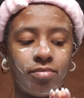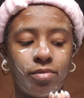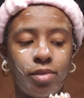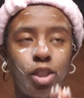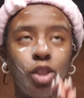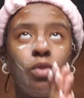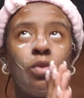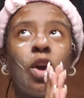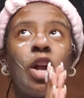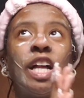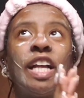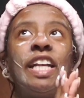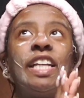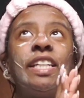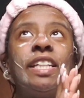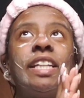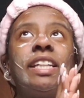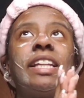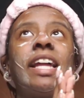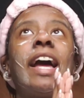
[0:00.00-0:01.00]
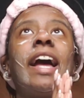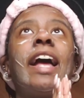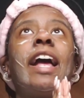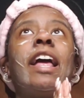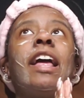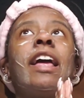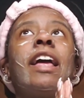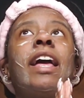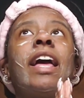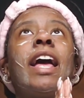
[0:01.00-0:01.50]
Do you honestly think that
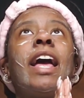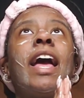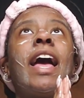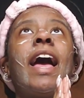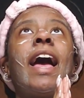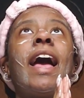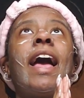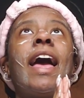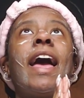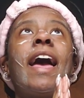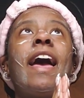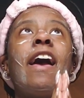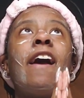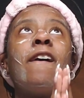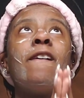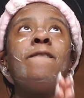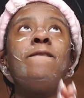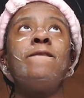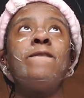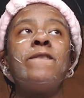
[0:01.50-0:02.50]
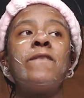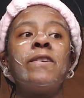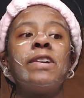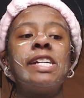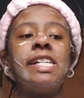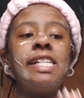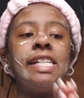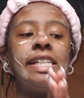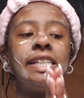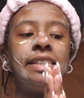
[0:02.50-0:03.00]

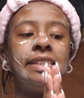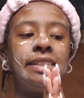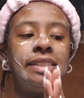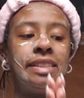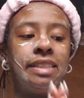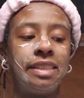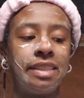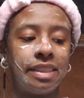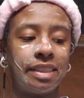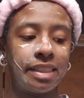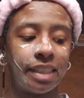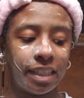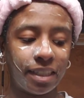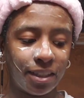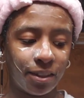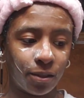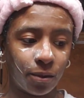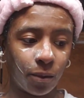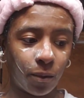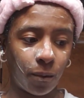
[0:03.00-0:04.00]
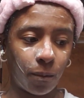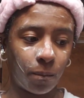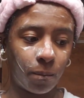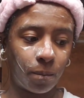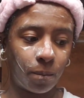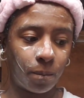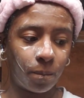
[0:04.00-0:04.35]
every single